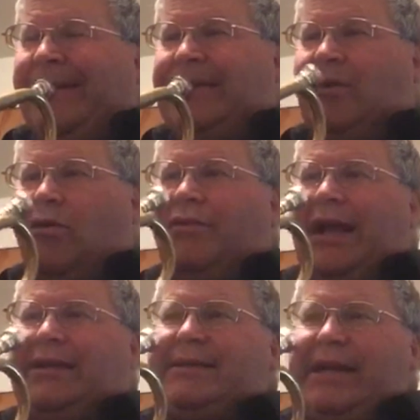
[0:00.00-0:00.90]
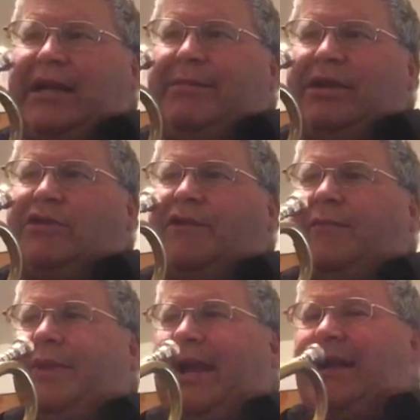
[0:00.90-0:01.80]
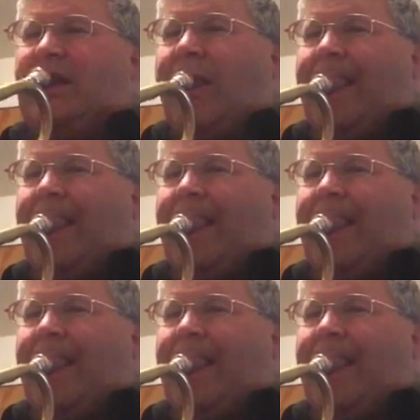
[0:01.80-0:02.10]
So that second measure from the end.